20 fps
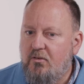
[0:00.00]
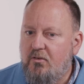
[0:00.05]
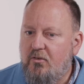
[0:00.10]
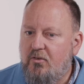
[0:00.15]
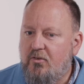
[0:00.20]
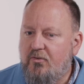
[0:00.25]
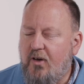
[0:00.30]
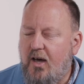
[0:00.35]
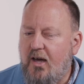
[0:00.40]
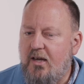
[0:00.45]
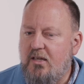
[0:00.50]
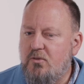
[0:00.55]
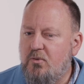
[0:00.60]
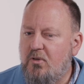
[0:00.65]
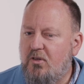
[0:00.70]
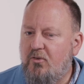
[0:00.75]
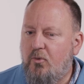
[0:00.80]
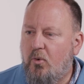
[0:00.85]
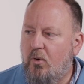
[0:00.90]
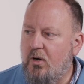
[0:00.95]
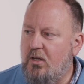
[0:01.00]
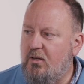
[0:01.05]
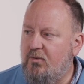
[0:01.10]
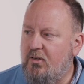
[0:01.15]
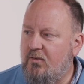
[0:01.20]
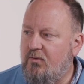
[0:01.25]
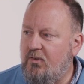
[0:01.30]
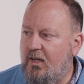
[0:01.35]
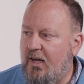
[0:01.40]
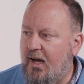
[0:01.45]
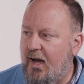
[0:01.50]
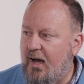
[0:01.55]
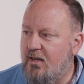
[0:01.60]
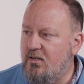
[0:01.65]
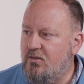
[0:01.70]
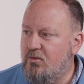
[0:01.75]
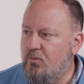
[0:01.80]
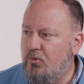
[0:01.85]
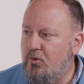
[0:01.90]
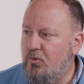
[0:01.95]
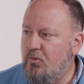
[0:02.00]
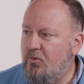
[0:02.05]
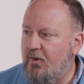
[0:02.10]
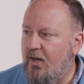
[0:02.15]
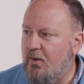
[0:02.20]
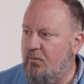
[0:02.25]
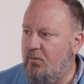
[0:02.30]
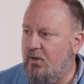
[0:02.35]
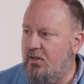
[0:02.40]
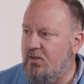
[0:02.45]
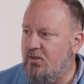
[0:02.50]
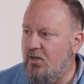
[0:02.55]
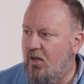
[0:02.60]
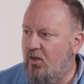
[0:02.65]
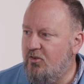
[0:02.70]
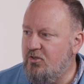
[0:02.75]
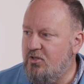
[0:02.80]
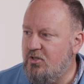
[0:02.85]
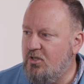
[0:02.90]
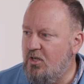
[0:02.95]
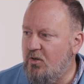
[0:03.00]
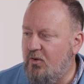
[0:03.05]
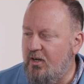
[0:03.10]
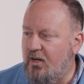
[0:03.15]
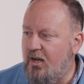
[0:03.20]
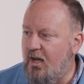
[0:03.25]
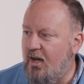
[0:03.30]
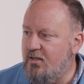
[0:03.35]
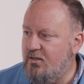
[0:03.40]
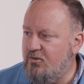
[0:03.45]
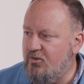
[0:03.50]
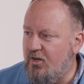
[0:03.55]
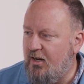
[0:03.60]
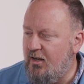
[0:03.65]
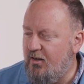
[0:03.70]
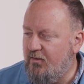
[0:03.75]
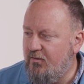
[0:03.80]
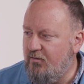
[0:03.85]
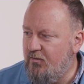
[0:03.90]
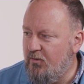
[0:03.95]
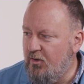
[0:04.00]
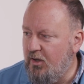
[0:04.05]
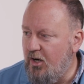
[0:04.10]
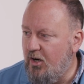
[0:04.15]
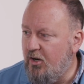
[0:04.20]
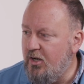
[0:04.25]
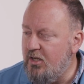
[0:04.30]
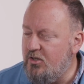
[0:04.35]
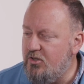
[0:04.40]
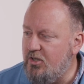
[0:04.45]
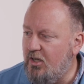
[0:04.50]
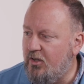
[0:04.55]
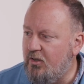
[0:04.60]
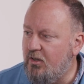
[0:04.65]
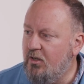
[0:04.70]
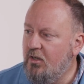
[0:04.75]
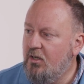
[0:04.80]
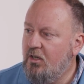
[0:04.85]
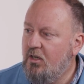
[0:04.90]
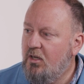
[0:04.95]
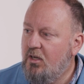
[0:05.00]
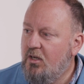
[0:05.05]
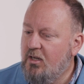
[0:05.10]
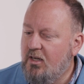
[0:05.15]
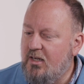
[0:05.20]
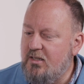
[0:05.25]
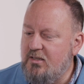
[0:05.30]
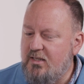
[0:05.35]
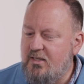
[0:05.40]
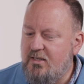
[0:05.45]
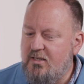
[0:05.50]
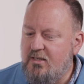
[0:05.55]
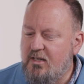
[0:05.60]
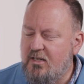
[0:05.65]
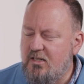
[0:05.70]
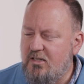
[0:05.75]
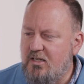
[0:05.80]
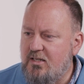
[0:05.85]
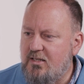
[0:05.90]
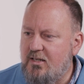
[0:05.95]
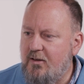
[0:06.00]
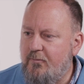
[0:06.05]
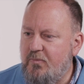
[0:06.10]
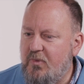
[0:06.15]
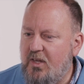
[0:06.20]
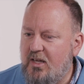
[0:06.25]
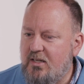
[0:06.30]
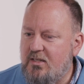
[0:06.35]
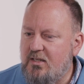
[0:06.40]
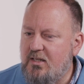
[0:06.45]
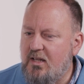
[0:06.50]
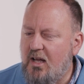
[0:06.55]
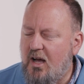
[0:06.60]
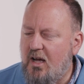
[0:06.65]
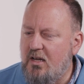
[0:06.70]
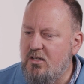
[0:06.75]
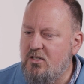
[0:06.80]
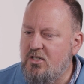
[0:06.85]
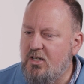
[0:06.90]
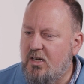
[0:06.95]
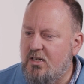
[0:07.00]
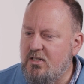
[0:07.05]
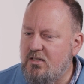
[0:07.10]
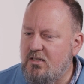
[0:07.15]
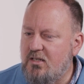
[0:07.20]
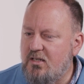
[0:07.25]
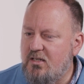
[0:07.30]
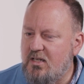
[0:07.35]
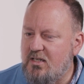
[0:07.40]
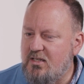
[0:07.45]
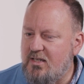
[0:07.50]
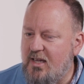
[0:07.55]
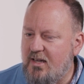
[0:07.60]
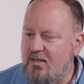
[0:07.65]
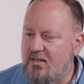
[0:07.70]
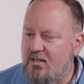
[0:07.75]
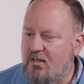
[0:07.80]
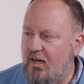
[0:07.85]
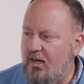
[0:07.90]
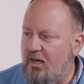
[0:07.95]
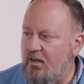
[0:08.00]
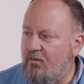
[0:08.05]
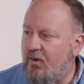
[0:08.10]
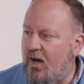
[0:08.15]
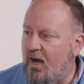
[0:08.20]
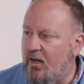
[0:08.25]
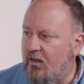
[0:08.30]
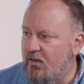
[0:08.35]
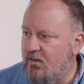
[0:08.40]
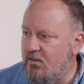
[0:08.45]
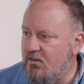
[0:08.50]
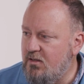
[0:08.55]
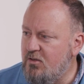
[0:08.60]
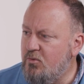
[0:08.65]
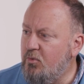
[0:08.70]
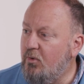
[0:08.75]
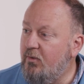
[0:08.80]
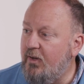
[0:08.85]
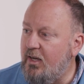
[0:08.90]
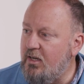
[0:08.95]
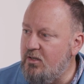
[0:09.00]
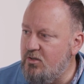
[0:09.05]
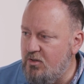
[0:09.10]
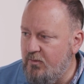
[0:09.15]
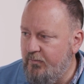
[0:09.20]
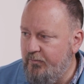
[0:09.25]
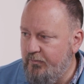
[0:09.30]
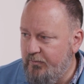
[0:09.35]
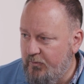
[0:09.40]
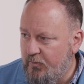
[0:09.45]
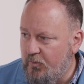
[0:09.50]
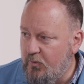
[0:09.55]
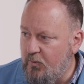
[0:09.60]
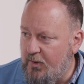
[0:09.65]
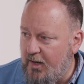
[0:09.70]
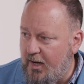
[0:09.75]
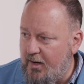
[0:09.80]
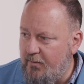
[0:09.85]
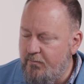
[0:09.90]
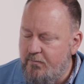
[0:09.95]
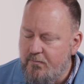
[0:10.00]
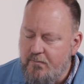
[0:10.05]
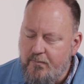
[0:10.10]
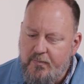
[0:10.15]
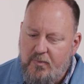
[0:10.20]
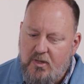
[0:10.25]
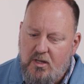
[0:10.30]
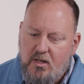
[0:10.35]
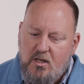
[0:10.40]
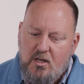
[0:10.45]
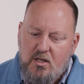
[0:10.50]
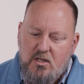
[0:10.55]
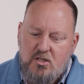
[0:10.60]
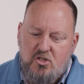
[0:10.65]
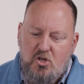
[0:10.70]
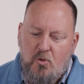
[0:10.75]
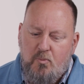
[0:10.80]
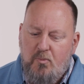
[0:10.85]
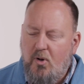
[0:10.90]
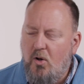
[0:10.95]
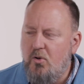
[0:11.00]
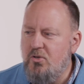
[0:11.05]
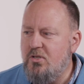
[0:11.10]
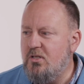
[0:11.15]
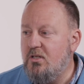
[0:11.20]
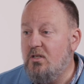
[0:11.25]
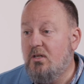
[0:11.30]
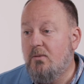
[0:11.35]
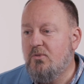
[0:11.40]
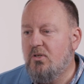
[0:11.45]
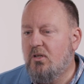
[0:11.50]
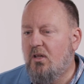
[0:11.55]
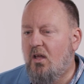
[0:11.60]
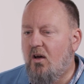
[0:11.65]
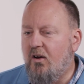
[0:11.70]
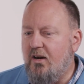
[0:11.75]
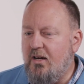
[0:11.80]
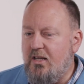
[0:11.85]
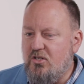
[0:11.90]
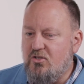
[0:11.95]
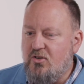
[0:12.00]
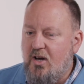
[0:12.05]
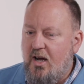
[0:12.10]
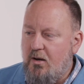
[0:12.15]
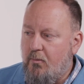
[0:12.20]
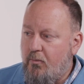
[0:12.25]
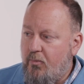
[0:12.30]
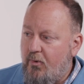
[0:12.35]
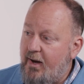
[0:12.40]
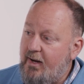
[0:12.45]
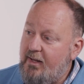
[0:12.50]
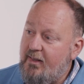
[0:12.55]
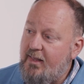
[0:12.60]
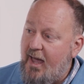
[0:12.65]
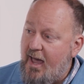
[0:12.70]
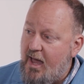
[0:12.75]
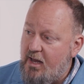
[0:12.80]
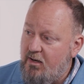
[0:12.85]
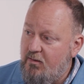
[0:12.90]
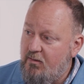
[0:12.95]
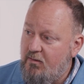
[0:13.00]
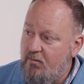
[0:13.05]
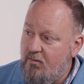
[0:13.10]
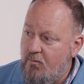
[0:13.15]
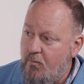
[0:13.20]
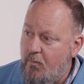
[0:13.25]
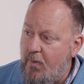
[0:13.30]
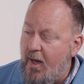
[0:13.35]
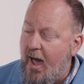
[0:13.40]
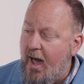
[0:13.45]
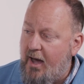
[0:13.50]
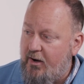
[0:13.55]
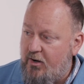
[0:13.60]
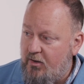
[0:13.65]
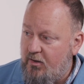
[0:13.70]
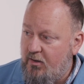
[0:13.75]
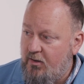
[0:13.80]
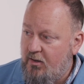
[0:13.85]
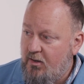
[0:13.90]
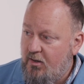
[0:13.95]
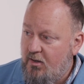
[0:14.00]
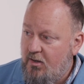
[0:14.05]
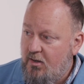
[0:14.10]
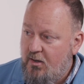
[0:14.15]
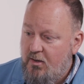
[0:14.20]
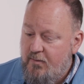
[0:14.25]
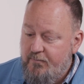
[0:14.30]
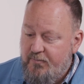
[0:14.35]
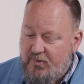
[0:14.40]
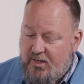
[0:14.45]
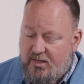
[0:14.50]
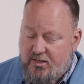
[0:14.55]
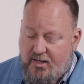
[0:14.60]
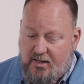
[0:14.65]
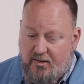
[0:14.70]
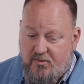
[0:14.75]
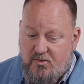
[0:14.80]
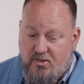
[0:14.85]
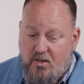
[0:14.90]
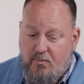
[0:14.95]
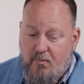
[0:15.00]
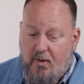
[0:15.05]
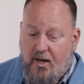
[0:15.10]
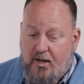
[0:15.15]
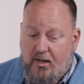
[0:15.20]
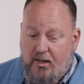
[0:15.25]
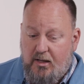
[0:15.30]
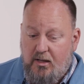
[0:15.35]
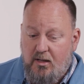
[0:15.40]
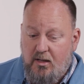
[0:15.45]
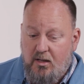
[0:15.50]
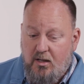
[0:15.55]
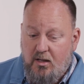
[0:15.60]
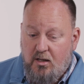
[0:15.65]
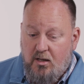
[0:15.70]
fights with 40, 50 guys from two families all just going nuts, trying to really hurt each other because it's not justice. It's escalating violence. It's revenge. Okay. So Moses comes along and he's trying to break that pattern. He's like, if somebody,